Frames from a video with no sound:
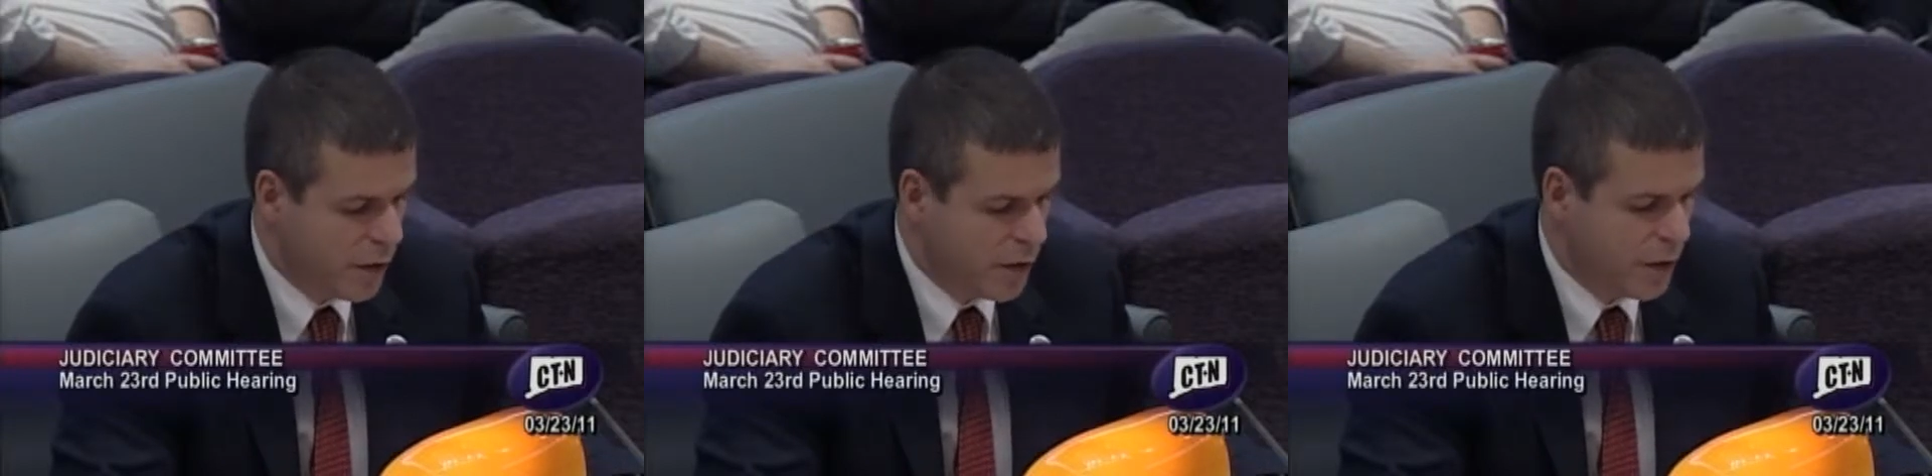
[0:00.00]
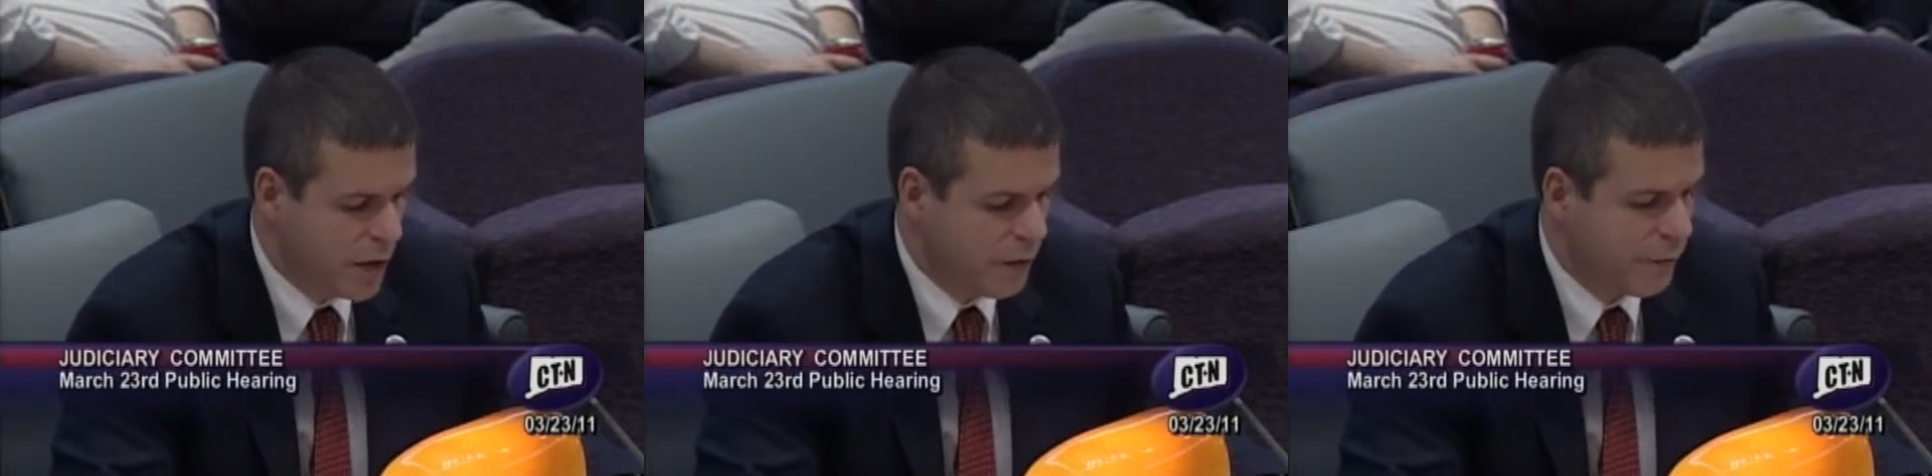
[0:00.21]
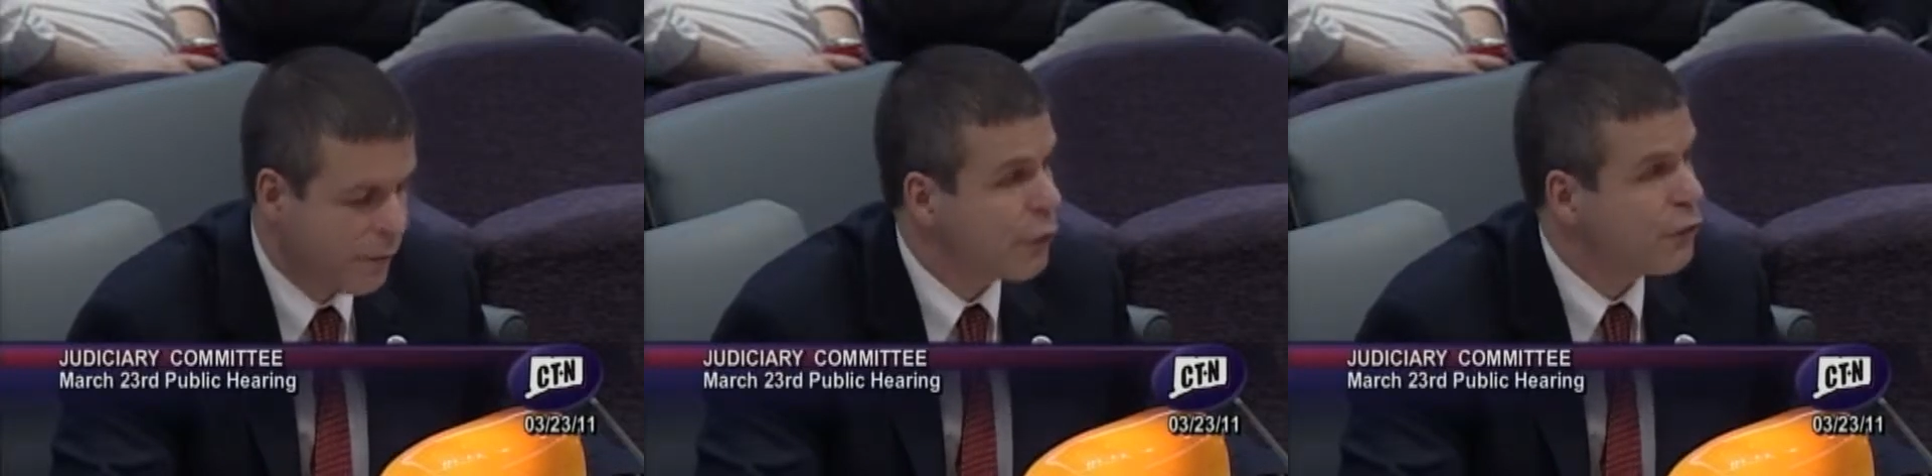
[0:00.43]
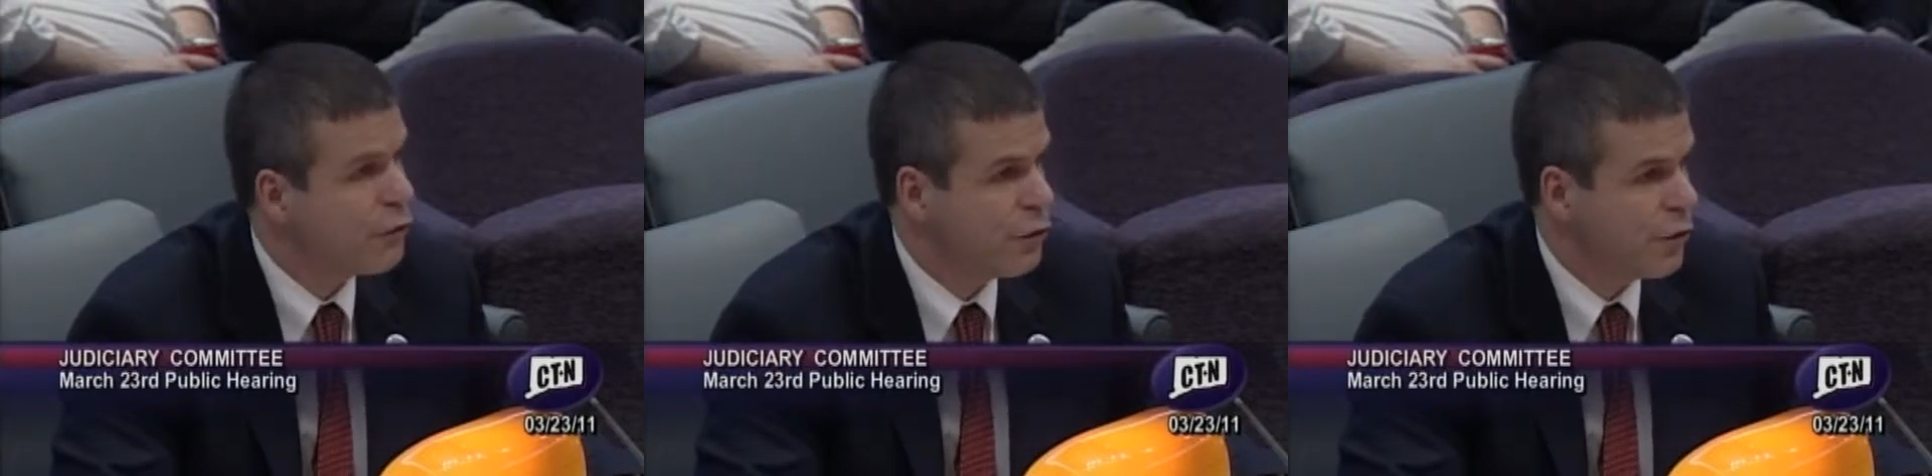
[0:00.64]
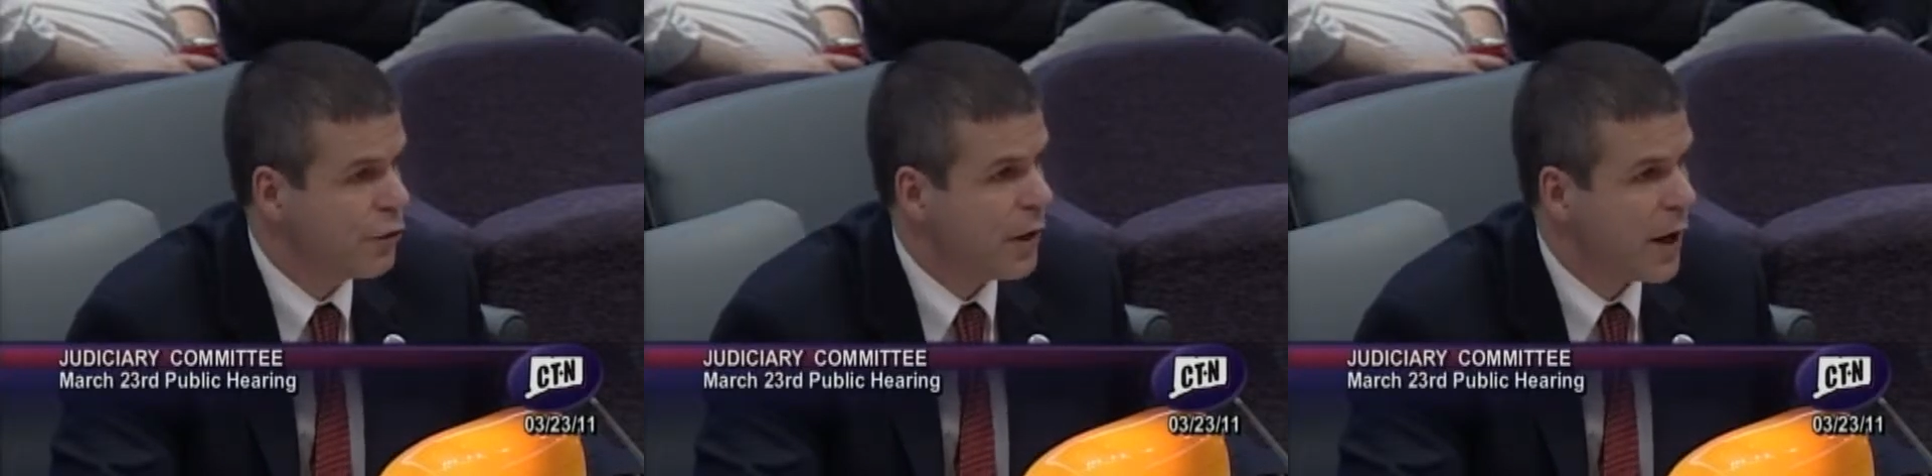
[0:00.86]
The first
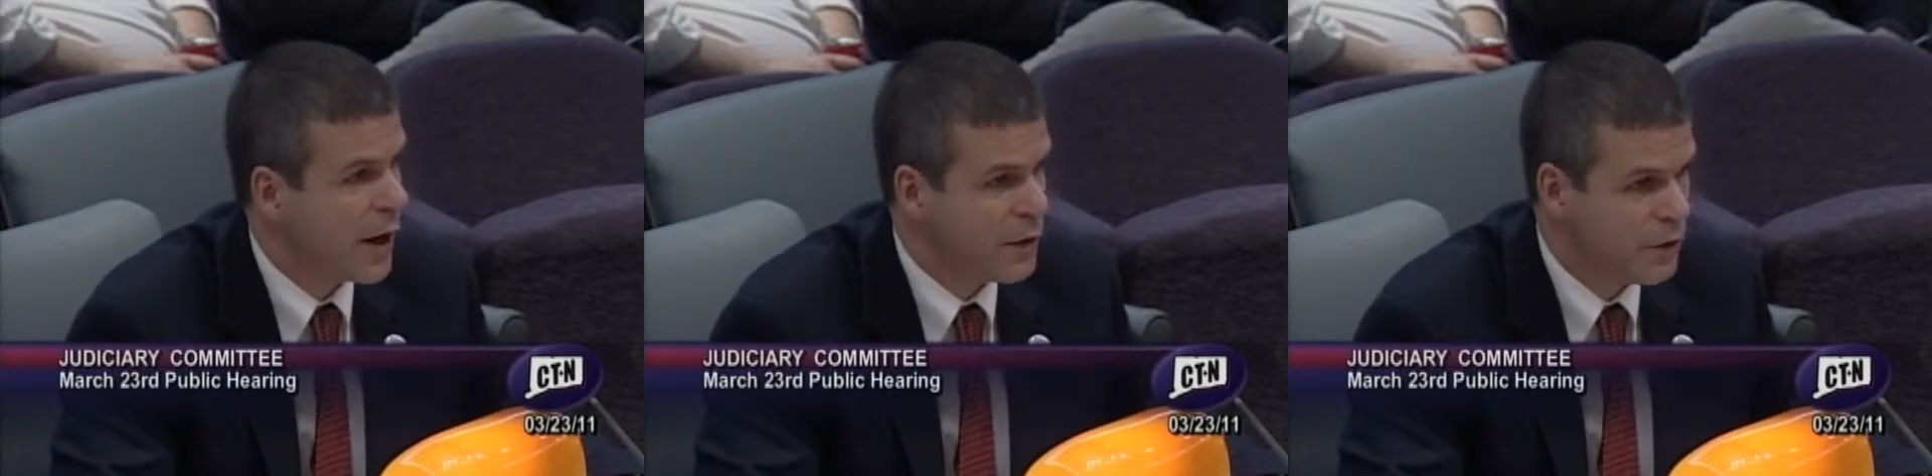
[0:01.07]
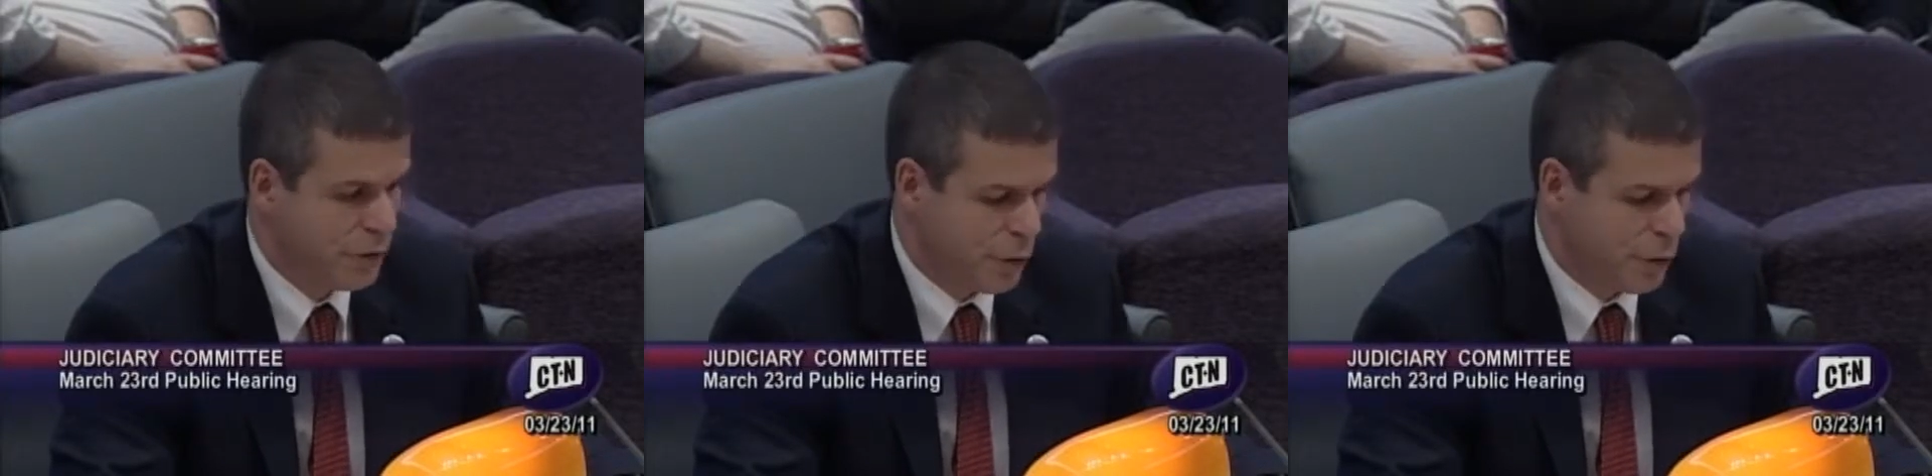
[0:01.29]
shooter had